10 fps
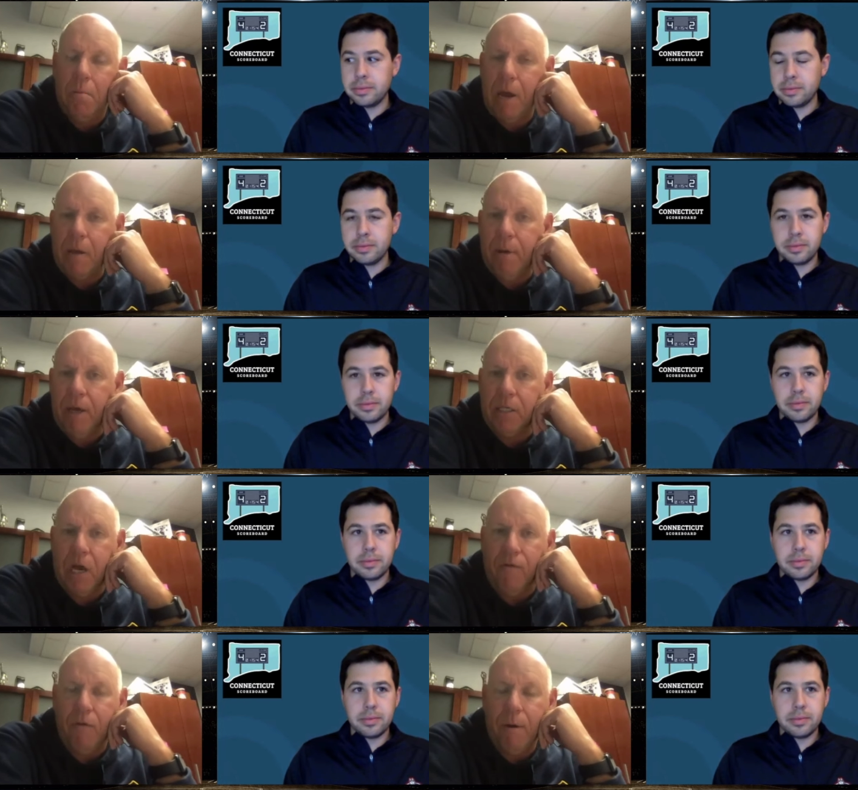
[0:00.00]
Speaker 1: make
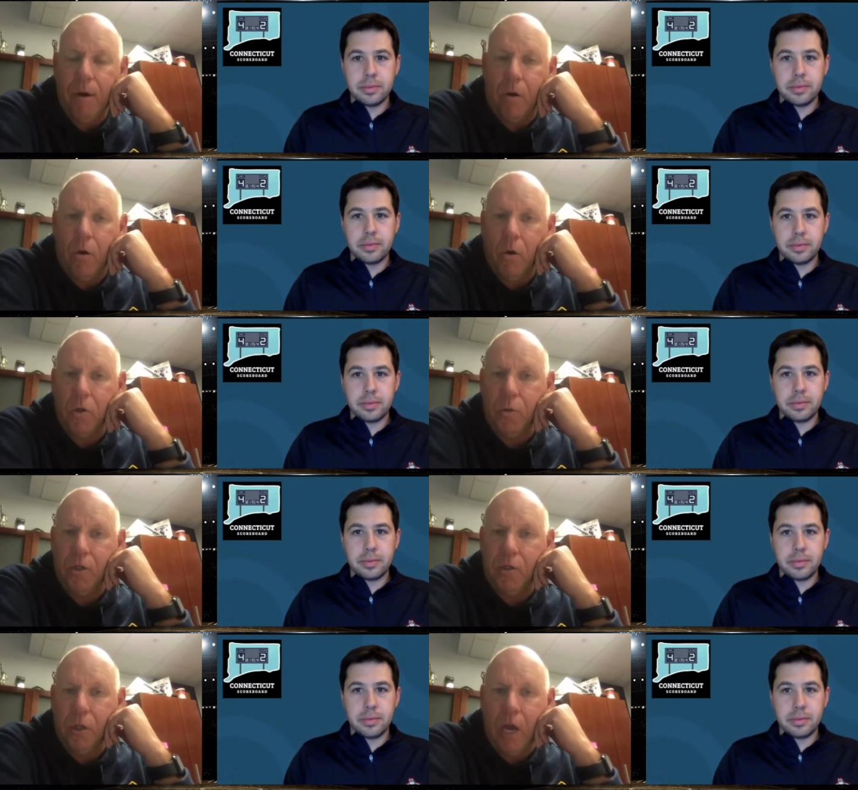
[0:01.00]
myself a better coach,
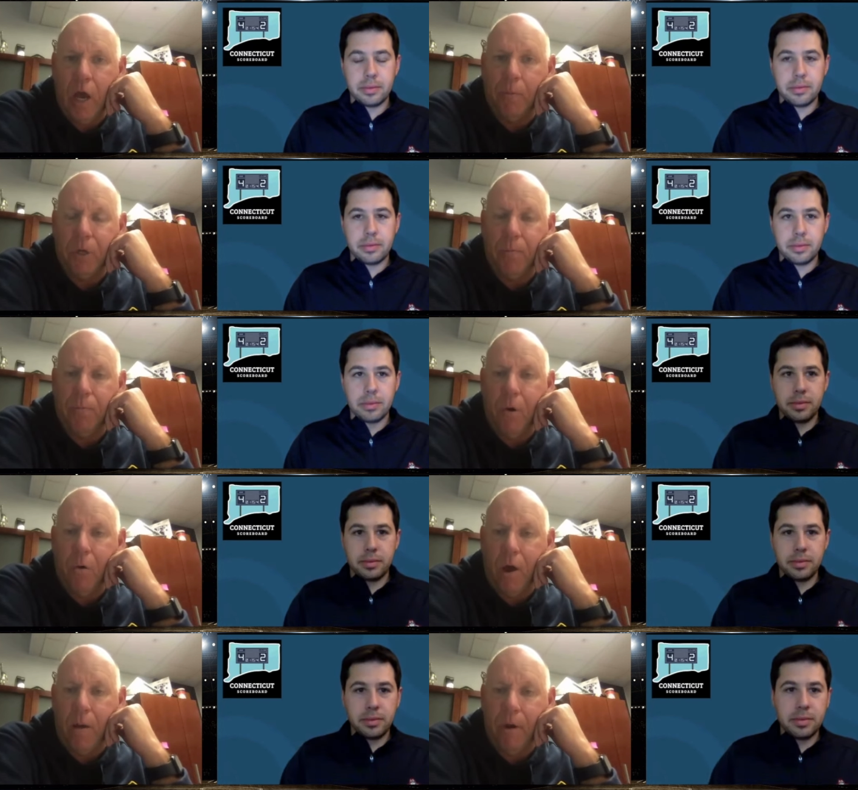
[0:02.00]
which helps our
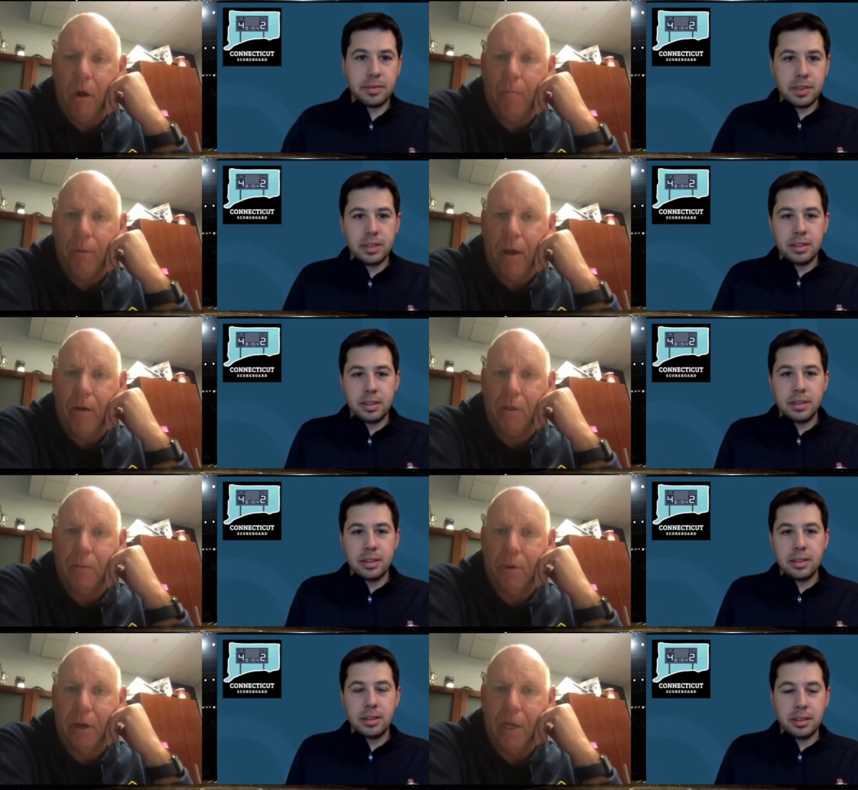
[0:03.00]
program and our players to
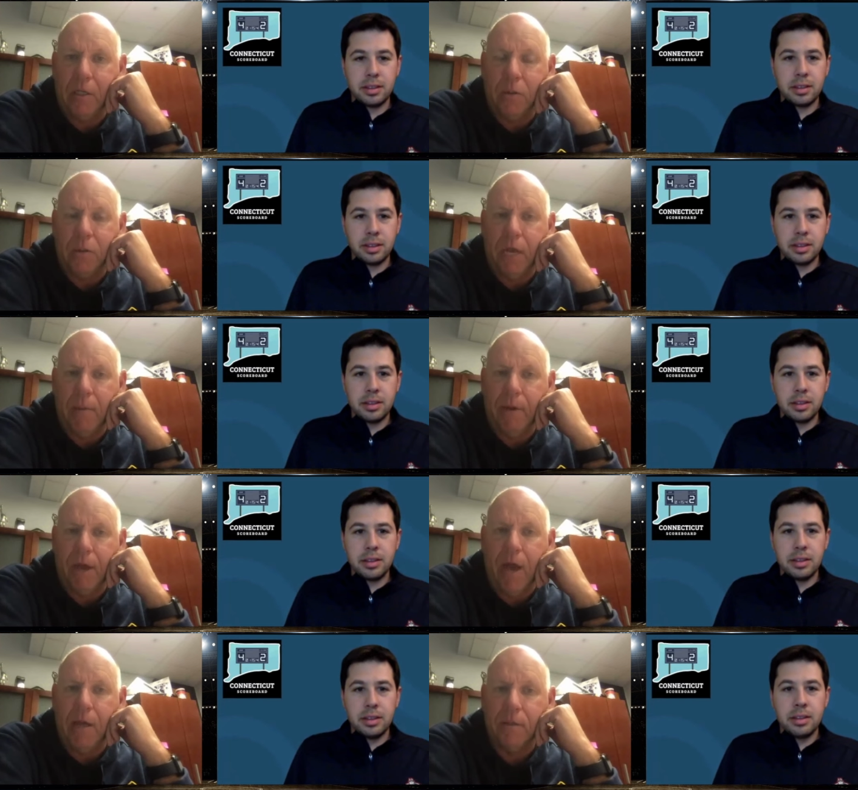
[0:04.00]
play against those type of
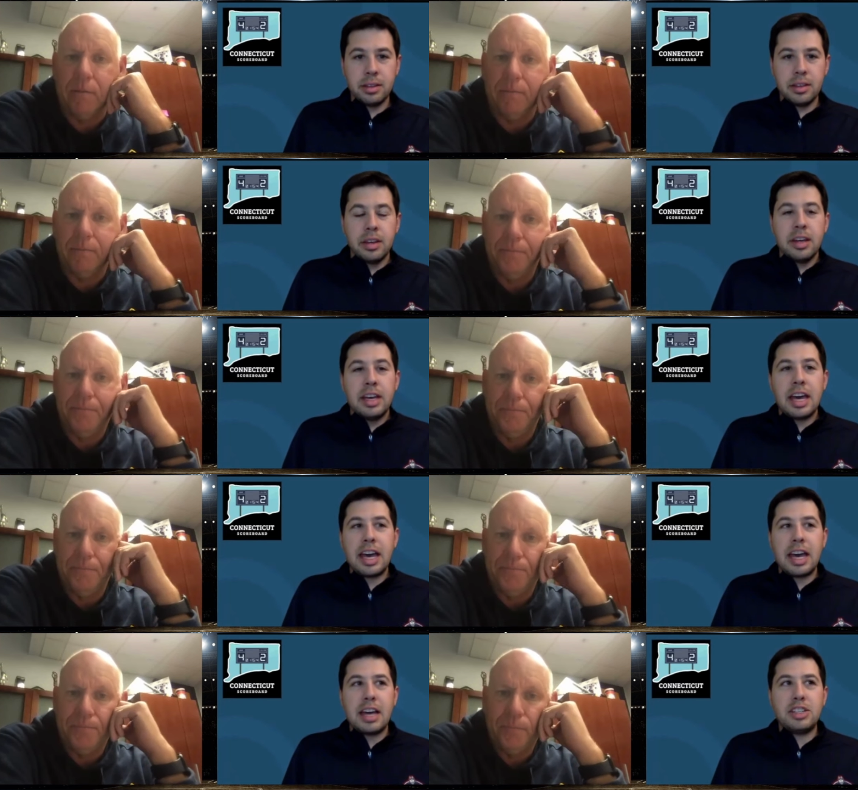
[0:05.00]
guys
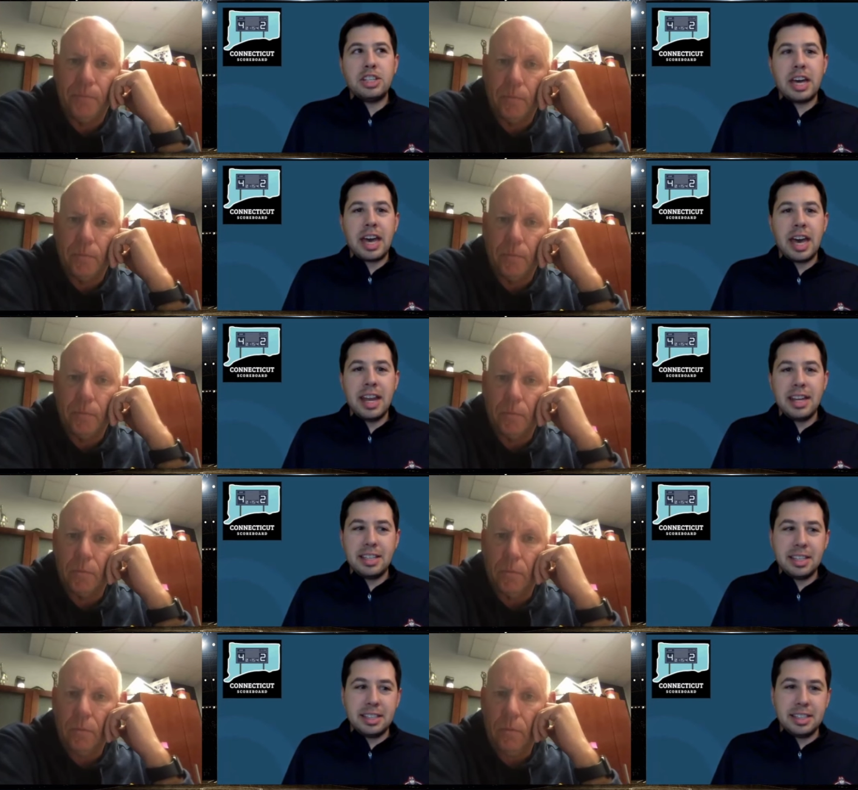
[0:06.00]
Speaker 2: as you head
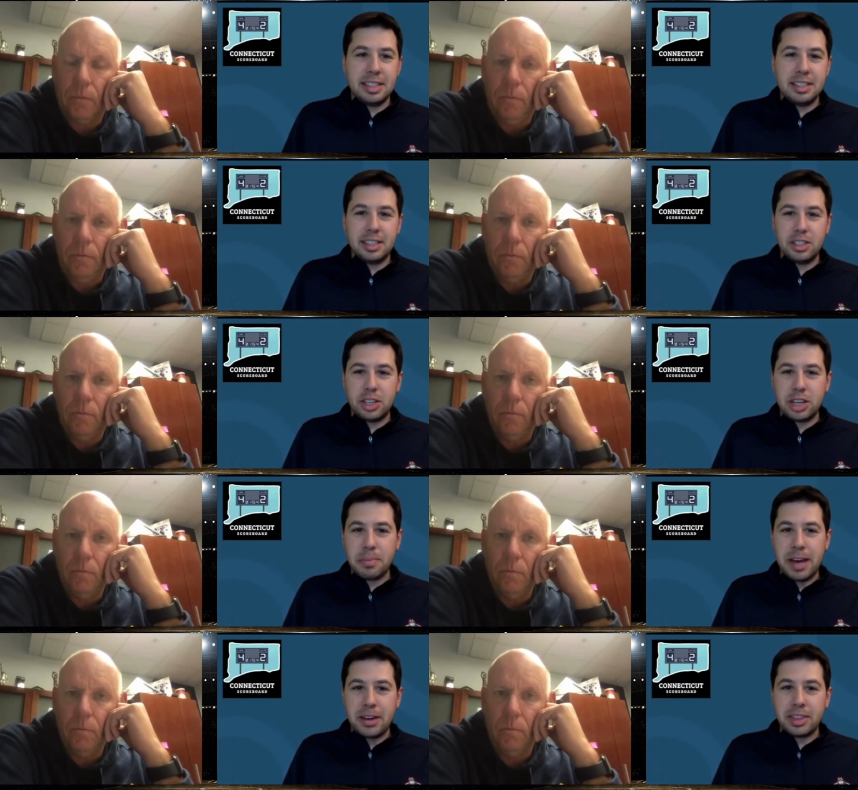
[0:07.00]
into the season,
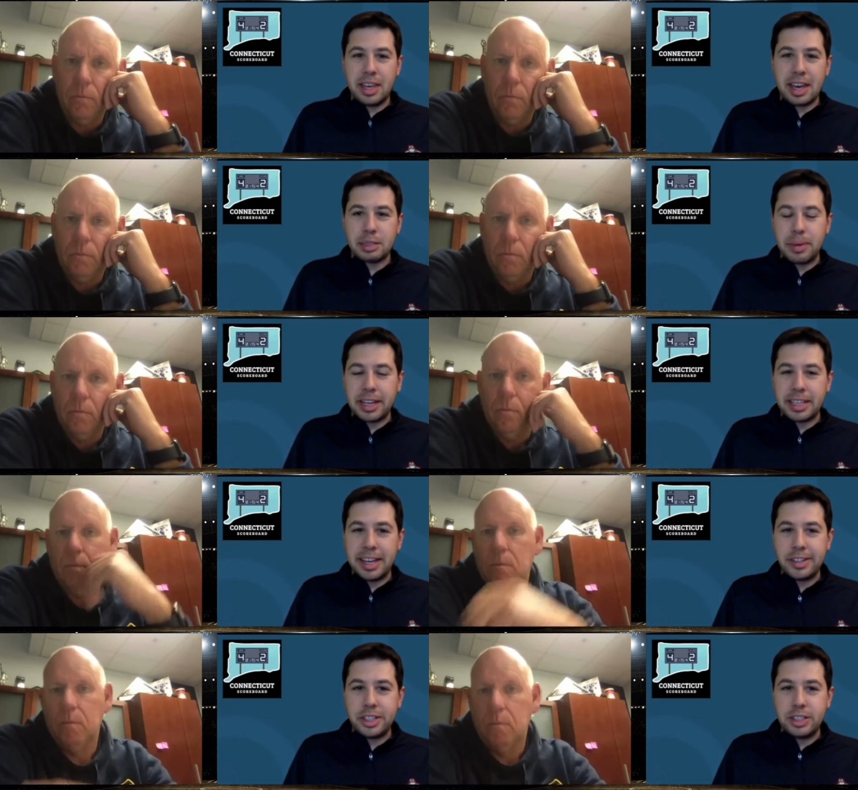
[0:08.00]
talk about the
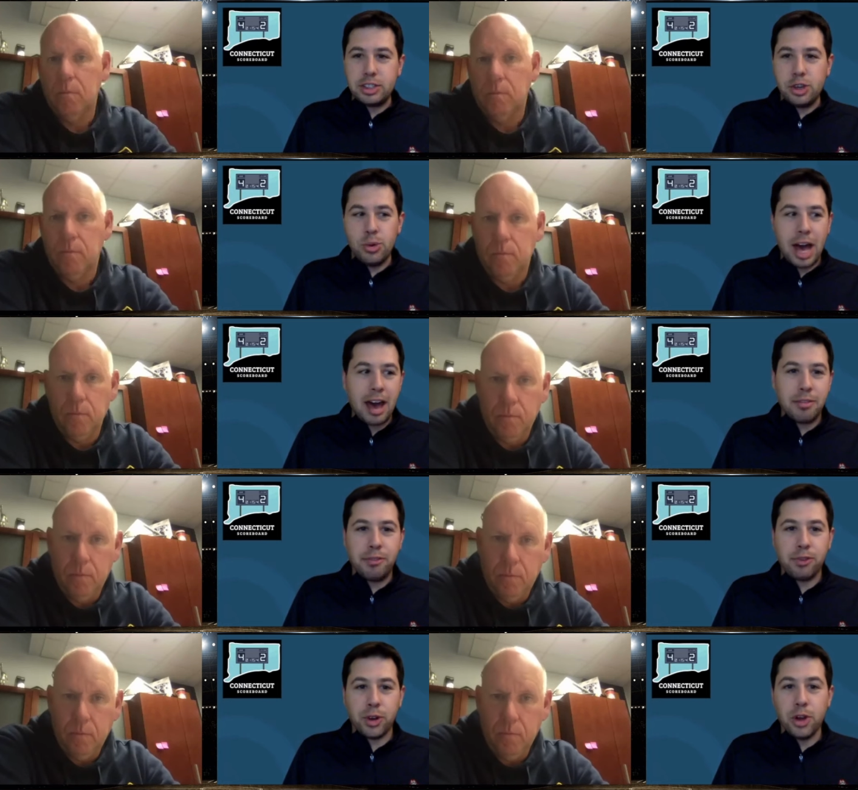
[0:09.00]
expectations you
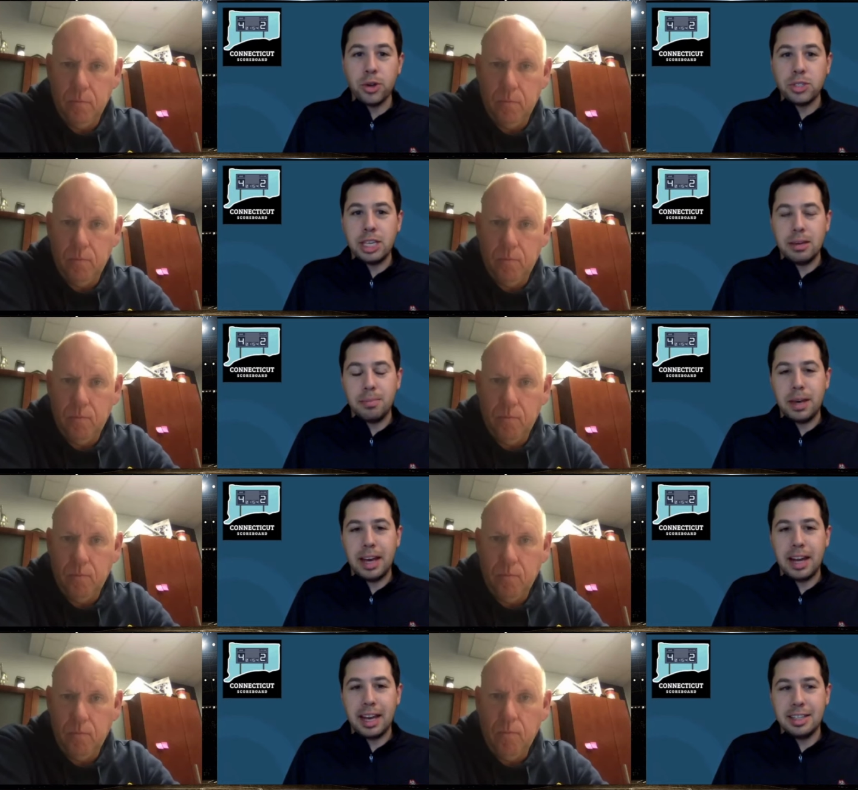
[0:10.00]
have for your team
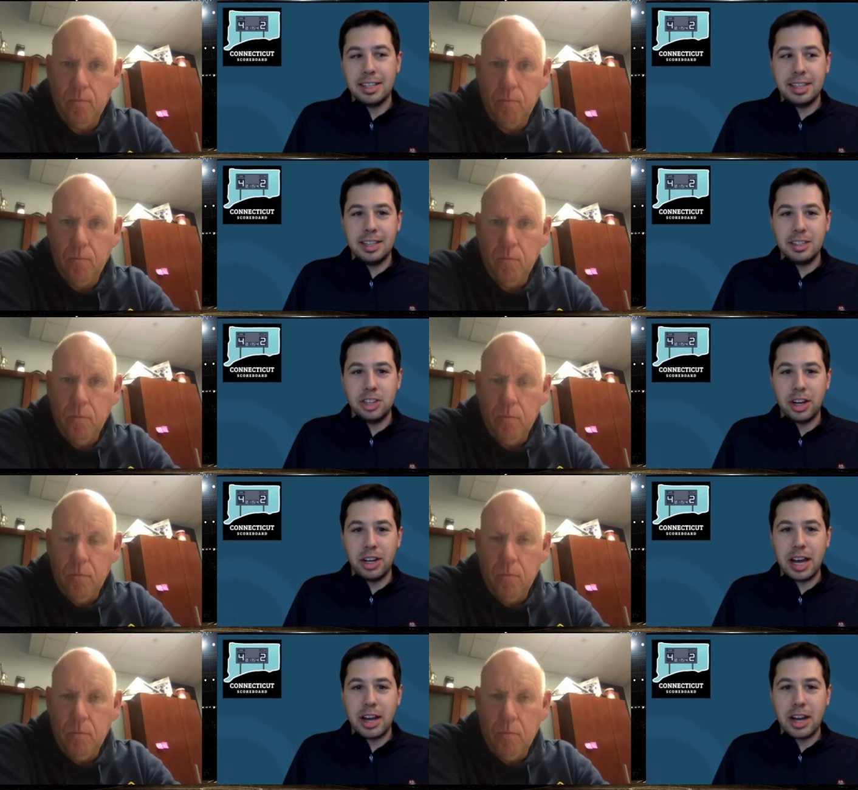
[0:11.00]
heading into this year. And